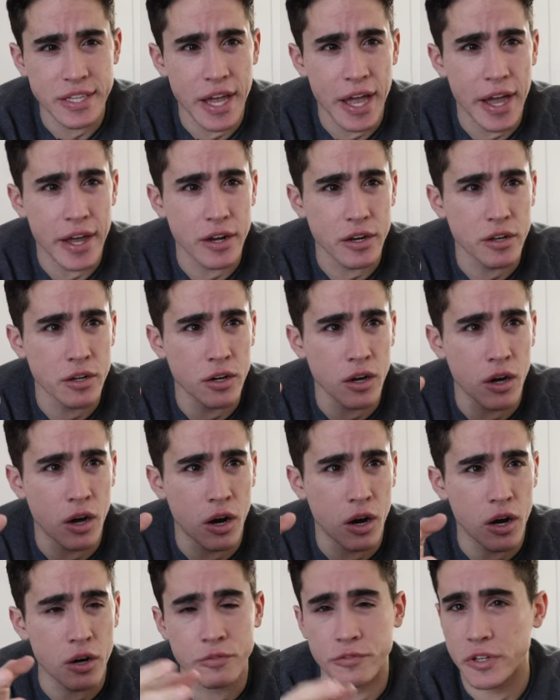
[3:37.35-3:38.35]
that
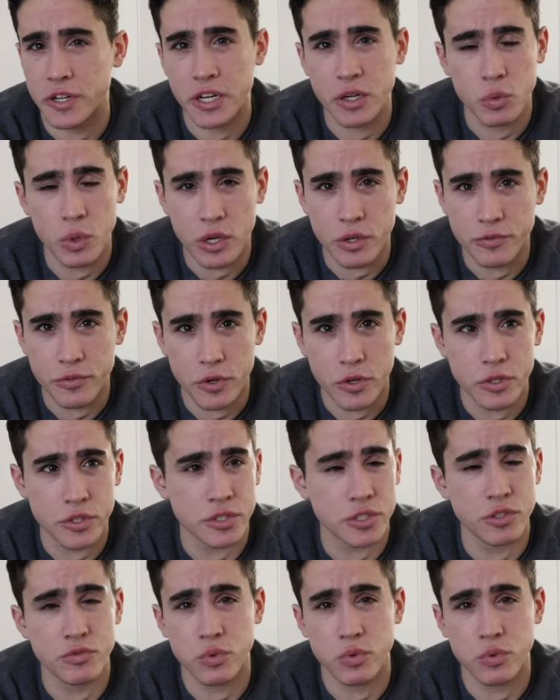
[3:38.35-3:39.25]
are very well versed,